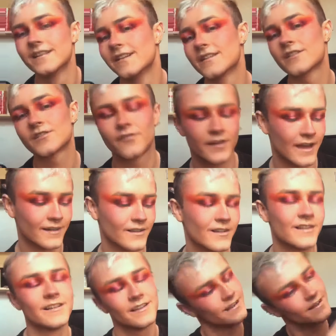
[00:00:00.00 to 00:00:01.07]
angle on this,
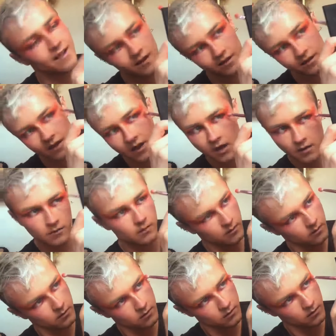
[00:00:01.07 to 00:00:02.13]
because I don't know,